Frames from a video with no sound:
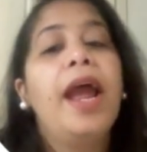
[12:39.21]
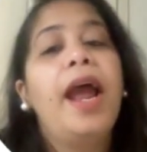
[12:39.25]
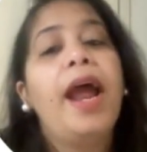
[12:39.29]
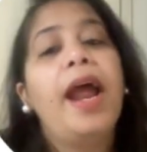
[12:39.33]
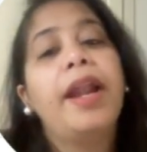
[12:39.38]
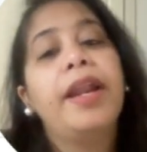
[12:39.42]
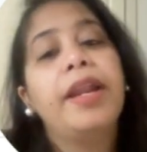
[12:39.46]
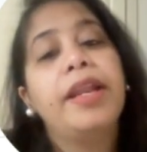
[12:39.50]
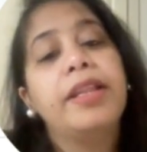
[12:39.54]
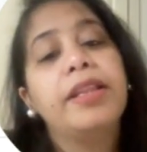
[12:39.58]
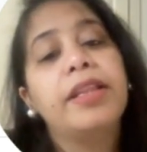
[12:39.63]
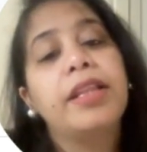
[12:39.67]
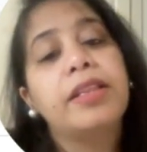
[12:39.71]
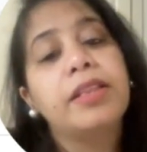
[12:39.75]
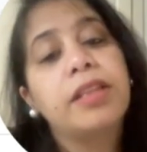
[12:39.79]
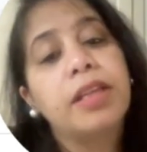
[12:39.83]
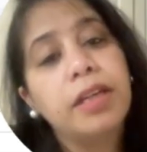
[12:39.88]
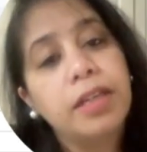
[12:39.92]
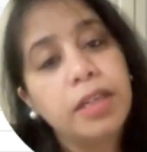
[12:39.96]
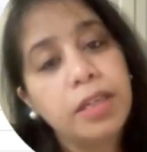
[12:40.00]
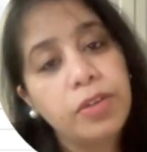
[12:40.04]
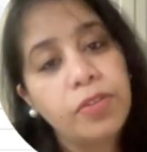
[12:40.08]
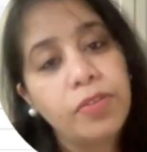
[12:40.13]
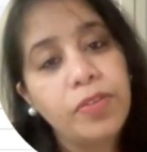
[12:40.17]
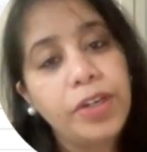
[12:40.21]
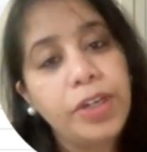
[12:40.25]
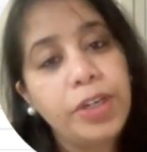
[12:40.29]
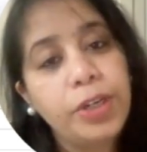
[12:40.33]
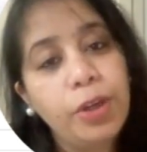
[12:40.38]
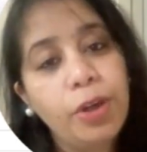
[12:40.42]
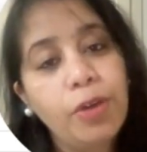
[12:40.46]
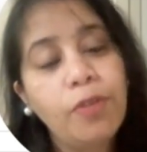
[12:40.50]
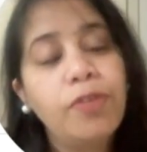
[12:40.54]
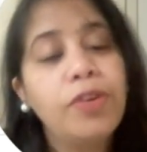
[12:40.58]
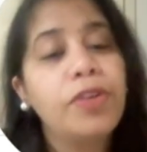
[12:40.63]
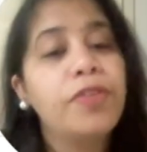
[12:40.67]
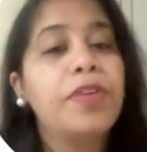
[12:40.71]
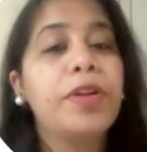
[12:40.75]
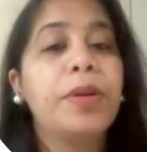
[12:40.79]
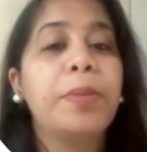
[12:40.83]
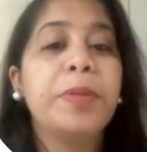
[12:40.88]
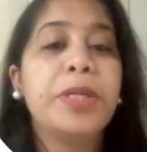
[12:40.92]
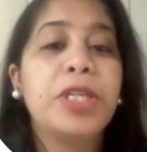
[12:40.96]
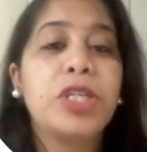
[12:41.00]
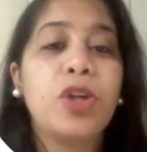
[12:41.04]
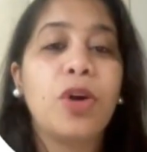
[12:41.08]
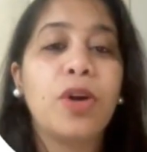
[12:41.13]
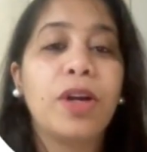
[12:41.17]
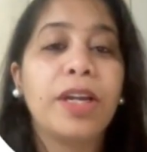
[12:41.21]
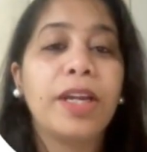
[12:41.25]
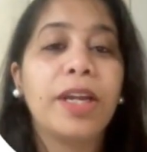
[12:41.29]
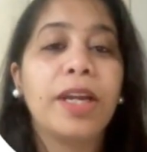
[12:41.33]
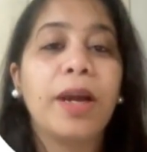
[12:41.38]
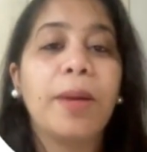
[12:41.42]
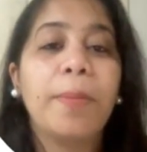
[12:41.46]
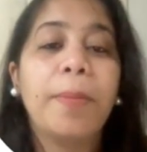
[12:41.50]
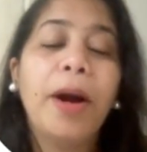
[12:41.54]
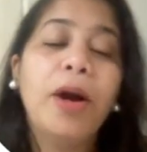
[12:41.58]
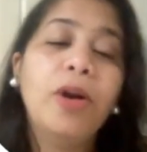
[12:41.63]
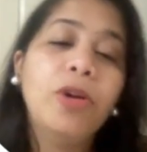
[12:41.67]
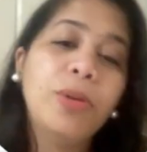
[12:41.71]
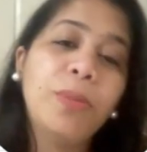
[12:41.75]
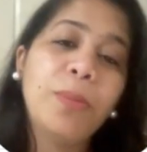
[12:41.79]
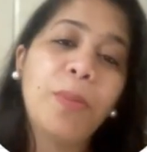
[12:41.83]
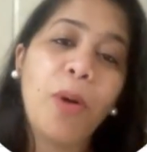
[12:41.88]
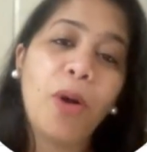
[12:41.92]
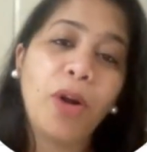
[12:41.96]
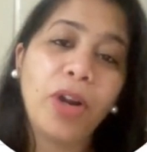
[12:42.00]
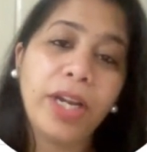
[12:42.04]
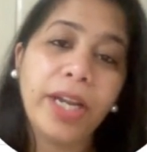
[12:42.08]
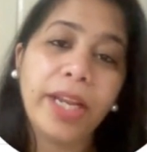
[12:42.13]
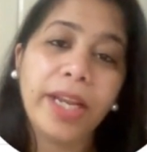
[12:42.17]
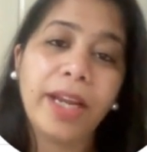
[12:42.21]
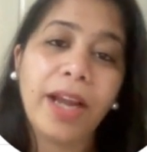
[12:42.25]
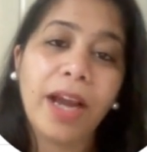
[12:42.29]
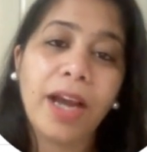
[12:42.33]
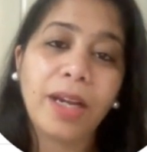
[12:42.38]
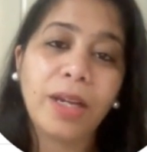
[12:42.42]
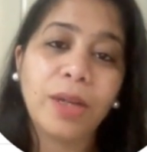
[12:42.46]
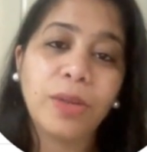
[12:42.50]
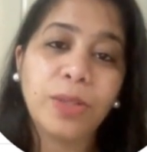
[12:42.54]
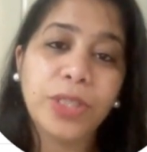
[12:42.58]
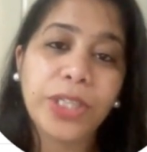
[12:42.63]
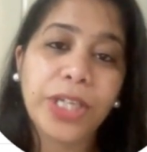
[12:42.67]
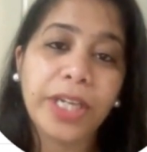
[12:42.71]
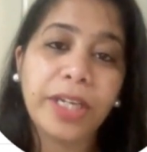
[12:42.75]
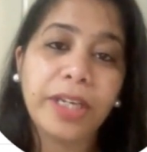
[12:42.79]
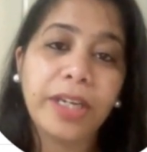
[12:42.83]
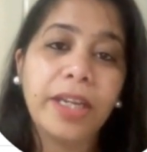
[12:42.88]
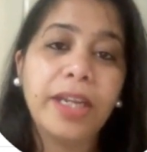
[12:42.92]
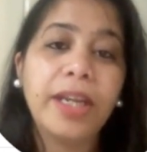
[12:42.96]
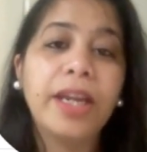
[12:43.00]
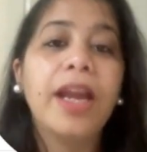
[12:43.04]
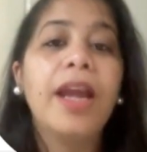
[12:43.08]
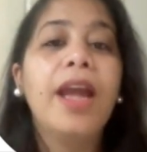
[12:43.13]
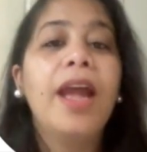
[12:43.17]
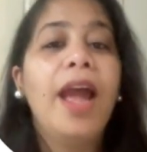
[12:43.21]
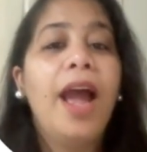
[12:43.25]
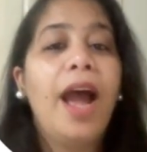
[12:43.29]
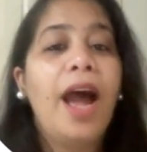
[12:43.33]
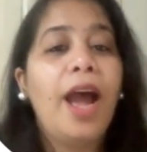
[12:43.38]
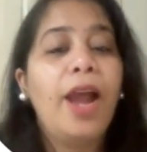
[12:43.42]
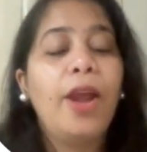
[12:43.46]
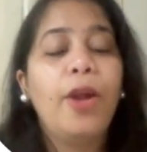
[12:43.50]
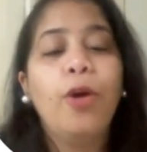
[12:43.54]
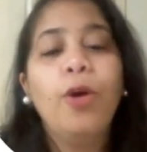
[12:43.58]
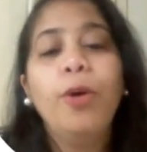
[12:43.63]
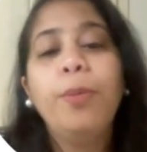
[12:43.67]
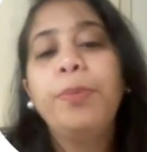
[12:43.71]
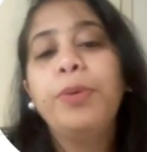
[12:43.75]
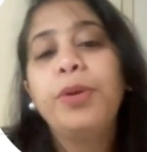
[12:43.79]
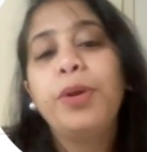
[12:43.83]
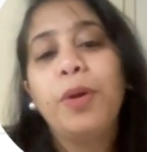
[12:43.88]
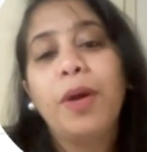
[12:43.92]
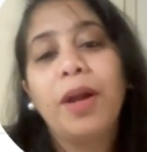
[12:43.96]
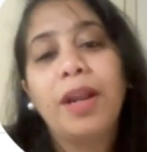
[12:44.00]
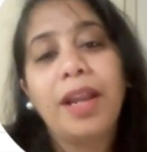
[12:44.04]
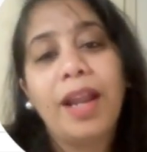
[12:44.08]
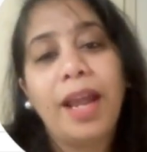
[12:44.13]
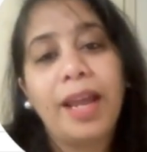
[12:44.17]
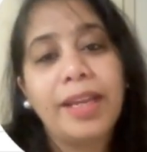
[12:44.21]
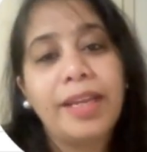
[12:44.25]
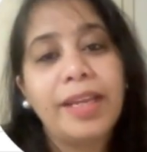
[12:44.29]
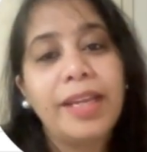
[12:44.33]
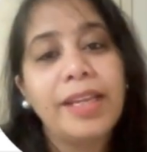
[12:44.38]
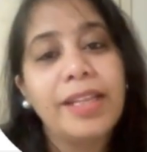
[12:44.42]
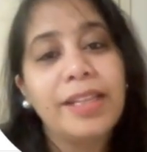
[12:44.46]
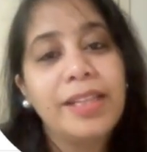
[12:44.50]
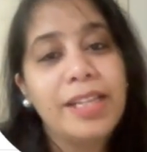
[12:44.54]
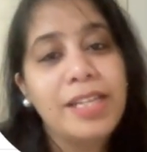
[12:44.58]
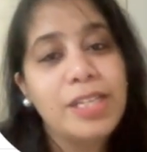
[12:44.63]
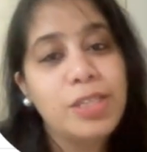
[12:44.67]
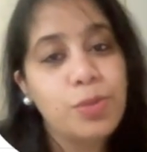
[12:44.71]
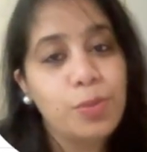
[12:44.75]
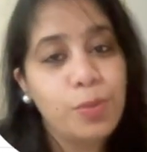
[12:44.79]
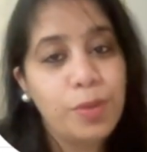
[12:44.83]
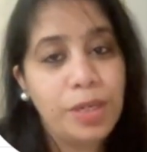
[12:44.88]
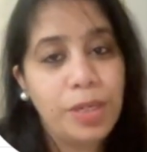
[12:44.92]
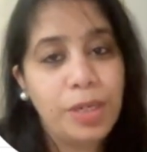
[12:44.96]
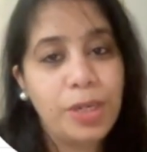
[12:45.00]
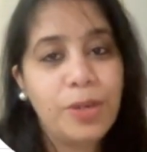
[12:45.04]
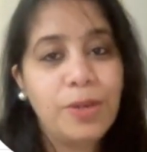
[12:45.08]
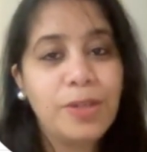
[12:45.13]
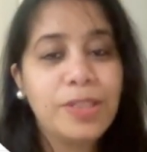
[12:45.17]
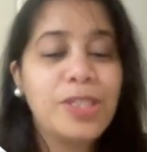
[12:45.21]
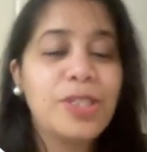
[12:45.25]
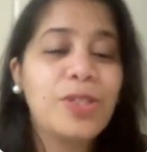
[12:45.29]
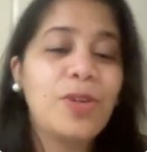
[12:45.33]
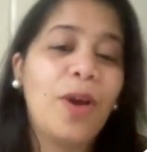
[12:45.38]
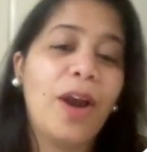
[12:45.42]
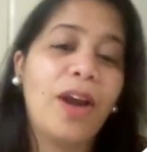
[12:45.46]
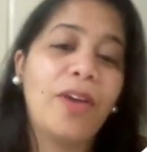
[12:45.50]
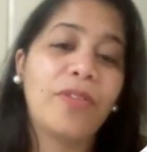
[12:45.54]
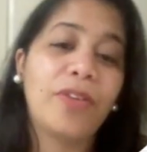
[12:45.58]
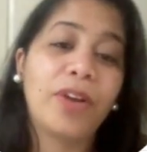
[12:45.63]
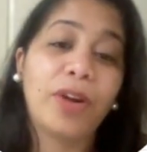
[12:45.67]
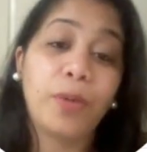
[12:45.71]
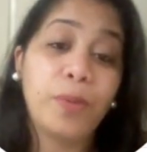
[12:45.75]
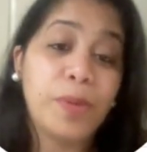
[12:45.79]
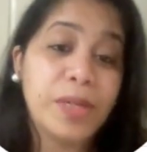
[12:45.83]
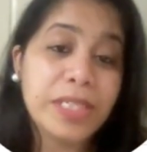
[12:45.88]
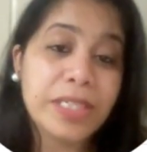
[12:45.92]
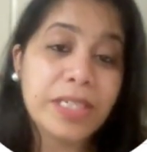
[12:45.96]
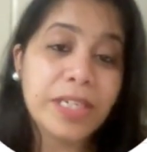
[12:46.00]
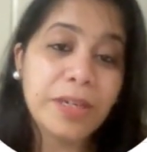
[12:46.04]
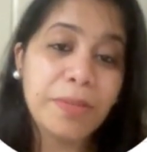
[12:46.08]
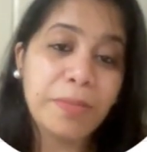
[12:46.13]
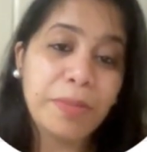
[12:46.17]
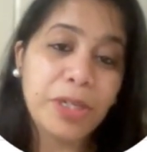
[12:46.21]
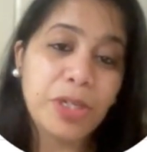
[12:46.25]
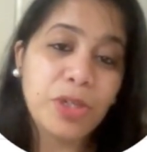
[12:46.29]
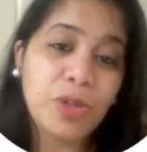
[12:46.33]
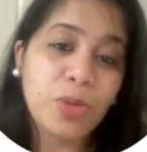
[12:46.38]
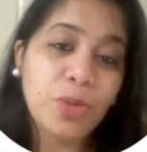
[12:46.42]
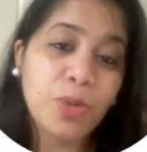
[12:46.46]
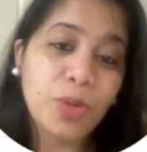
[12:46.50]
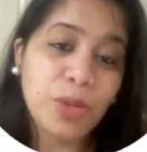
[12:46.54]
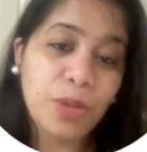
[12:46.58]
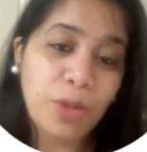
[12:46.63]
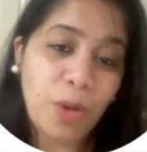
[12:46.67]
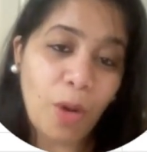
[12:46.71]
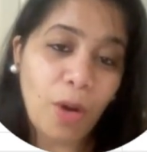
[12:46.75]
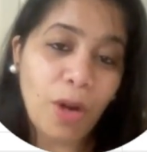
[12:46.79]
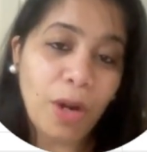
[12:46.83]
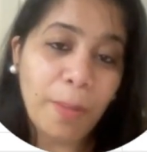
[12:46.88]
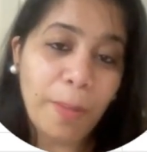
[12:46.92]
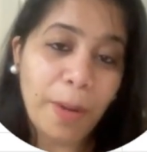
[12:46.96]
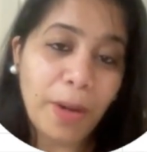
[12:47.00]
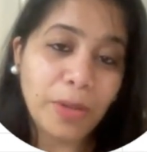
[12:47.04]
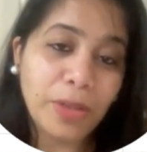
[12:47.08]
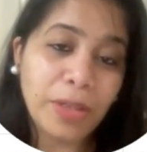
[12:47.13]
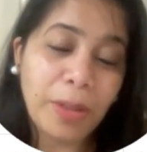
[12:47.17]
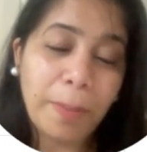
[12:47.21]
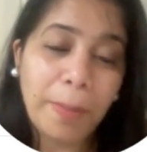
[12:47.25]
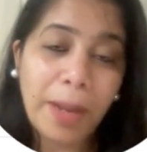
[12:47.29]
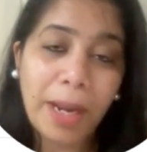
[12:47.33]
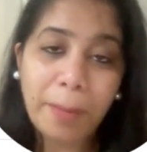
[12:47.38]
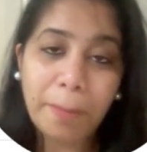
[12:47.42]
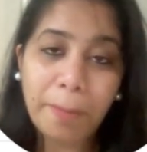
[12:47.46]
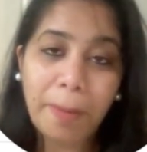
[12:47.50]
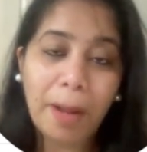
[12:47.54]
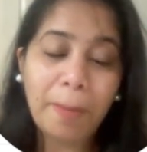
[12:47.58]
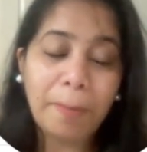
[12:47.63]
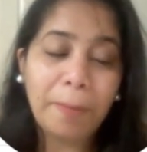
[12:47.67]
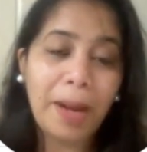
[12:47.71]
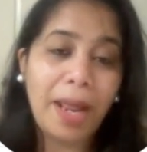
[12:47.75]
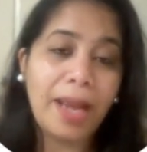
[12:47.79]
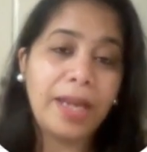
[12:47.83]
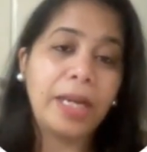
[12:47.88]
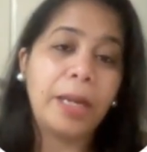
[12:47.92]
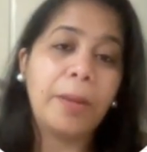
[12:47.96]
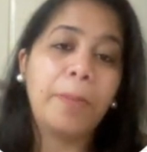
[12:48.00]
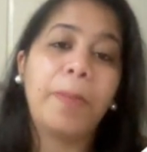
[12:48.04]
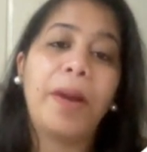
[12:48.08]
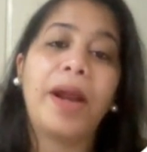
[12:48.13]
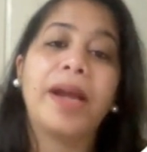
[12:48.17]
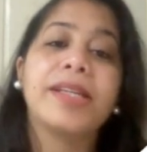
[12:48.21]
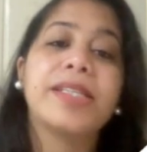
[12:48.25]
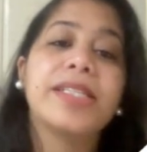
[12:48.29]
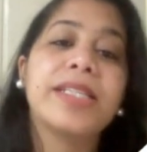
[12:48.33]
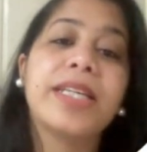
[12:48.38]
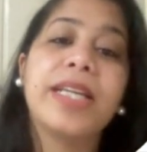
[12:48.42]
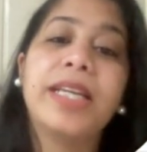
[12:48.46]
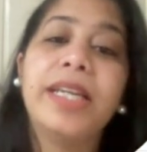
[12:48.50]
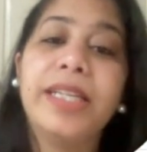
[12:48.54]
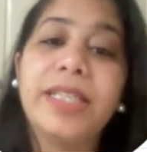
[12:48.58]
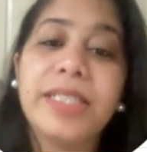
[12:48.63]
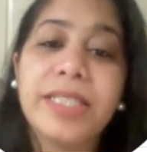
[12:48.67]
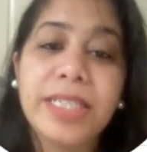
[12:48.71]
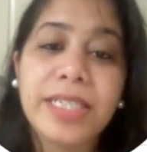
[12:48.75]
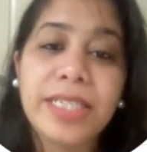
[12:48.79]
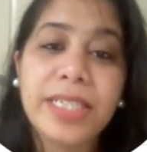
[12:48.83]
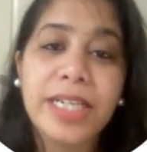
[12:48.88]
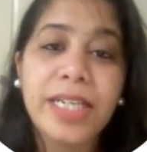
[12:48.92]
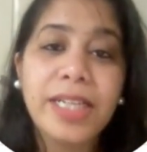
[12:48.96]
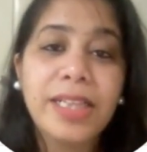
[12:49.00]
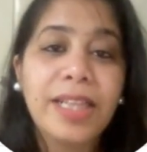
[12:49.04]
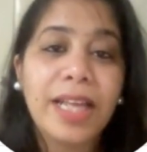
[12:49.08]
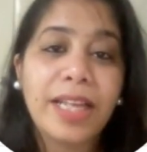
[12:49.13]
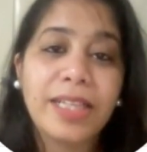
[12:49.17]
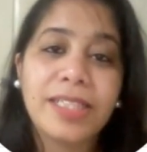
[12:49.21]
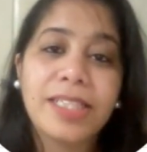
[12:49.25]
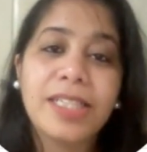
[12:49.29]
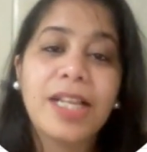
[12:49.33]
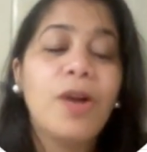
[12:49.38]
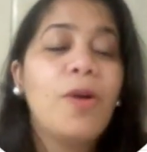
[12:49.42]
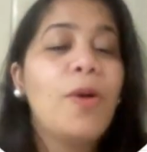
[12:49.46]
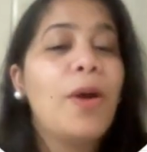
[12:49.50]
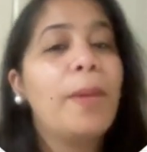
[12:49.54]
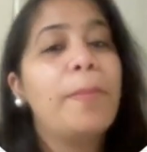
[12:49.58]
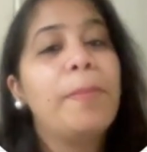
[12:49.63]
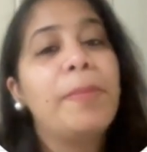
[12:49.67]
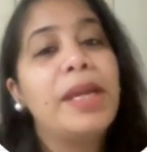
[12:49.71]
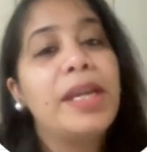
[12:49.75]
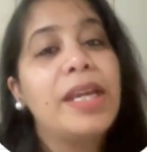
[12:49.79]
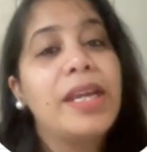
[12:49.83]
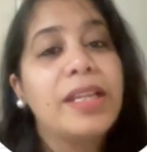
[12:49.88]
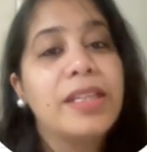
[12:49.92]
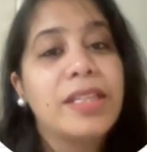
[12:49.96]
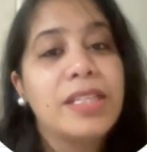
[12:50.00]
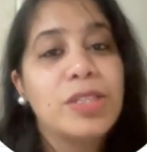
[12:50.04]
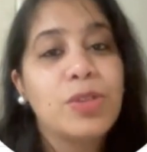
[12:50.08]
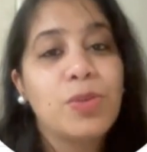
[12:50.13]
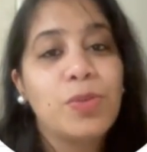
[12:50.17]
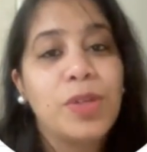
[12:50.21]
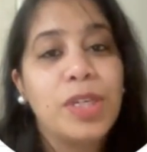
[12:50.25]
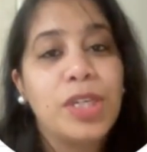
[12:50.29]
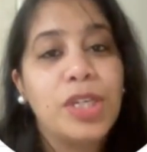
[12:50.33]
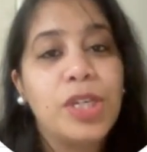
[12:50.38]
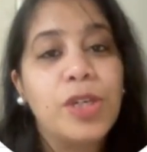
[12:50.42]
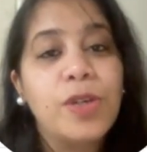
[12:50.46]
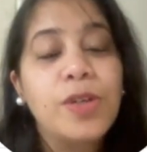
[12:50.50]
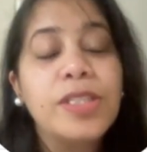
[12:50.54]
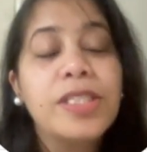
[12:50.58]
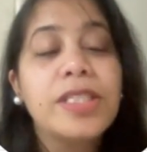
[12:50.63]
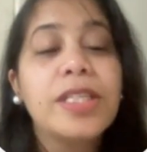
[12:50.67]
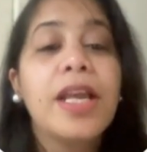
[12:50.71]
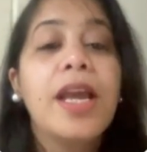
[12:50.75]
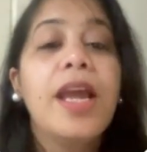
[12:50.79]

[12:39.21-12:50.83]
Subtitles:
And in the third video, we will be talking about Monte Carlo technique. I hope you are liking these videos. You have requested me to talk about the manpower planning practically in detail. That's how I'm making these videos.